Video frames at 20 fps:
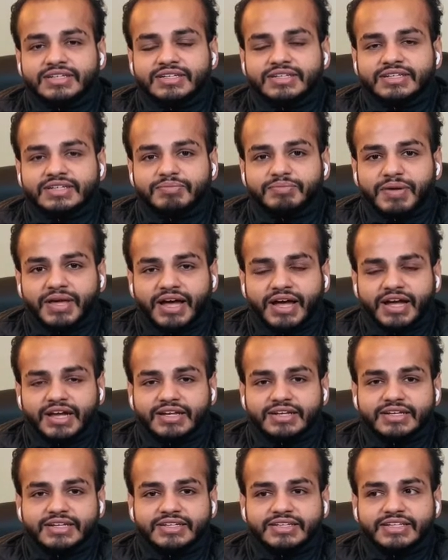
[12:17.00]
behind
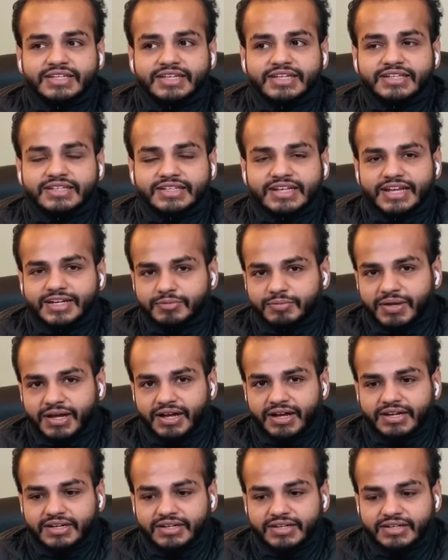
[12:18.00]
it, the intellect
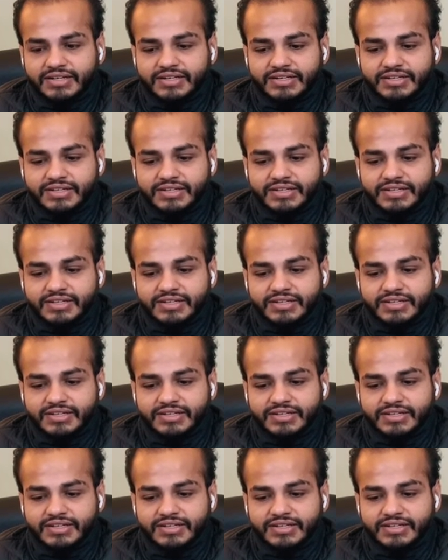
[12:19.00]
behind it,